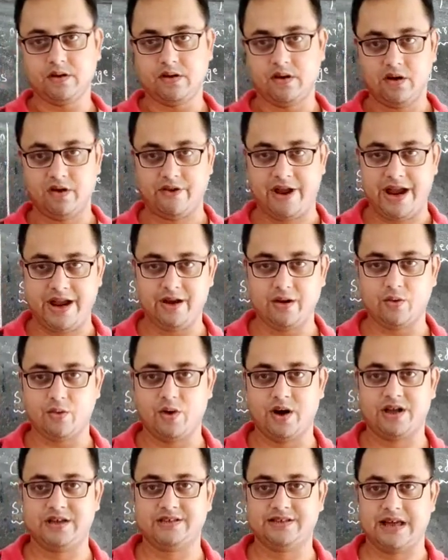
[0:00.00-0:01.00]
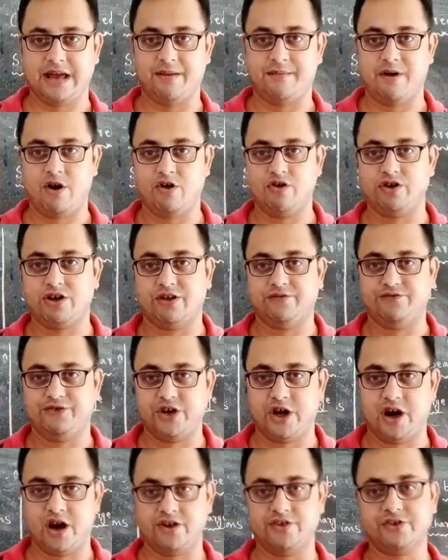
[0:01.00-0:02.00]
Alright, what is the amount of
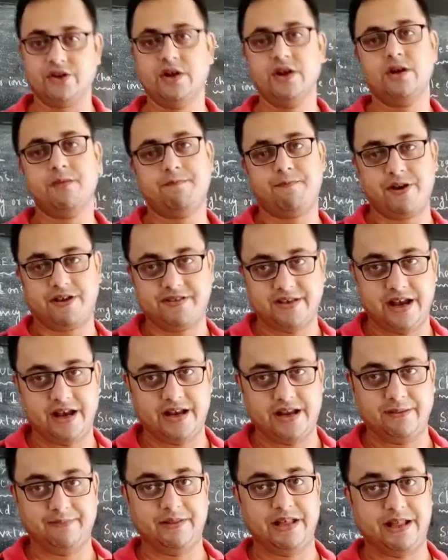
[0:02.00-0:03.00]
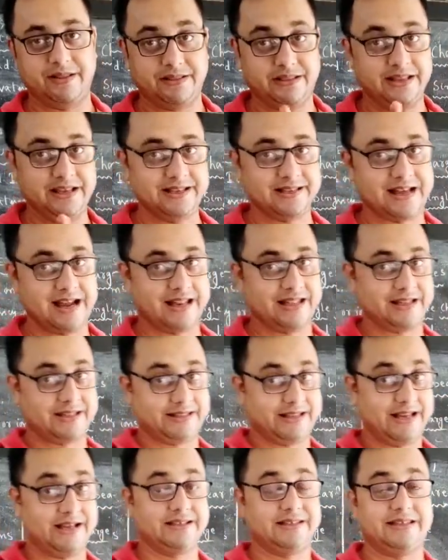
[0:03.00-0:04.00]
charge present in them? These are the
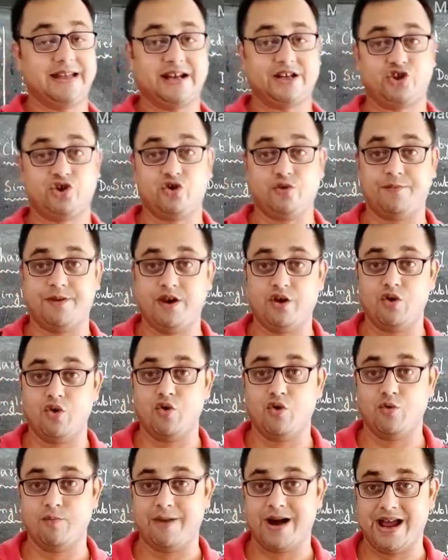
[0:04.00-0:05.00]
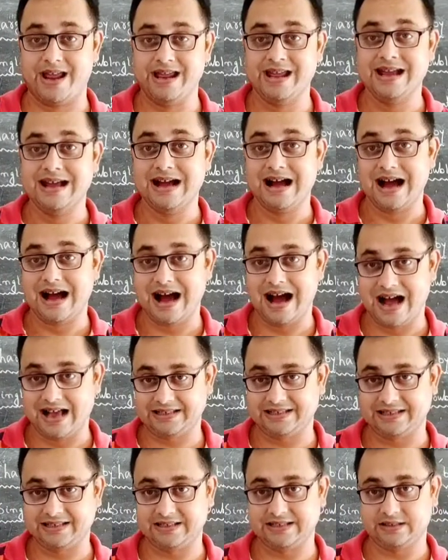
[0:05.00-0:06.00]
things that should be known by us.